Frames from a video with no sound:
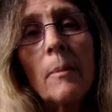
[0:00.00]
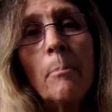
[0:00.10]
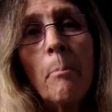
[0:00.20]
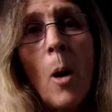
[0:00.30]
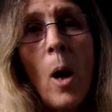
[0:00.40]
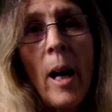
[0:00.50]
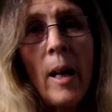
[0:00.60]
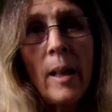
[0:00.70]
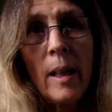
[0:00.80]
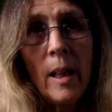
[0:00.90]

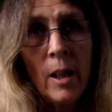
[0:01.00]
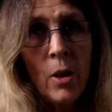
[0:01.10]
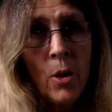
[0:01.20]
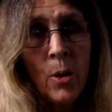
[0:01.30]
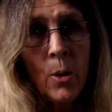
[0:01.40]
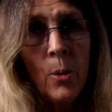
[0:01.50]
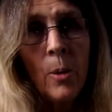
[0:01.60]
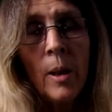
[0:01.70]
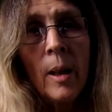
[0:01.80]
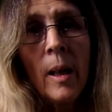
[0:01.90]
Maya into
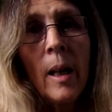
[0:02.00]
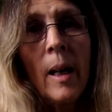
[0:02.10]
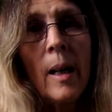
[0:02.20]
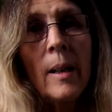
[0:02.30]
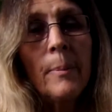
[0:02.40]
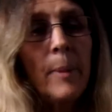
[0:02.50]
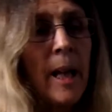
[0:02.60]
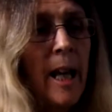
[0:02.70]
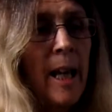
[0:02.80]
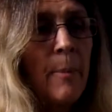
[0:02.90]

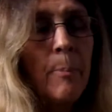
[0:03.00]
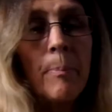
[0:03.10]
a